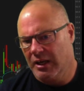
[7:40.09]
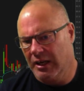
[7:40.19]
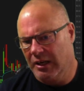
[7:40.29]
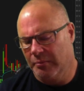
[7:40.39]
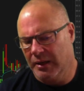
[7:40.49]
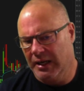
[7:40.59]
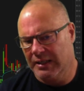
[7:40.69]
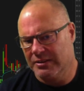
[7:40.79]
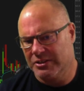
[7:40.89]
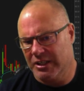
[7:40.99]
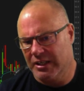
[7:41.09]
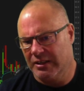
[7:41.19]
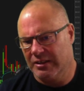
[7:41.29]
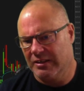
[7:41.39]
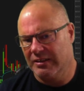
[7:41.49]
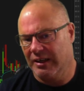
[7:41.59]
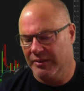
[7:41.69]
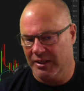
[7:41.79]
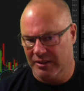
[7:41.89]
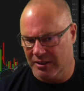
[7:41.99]
and I
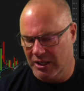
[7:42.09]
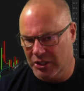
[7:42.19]
think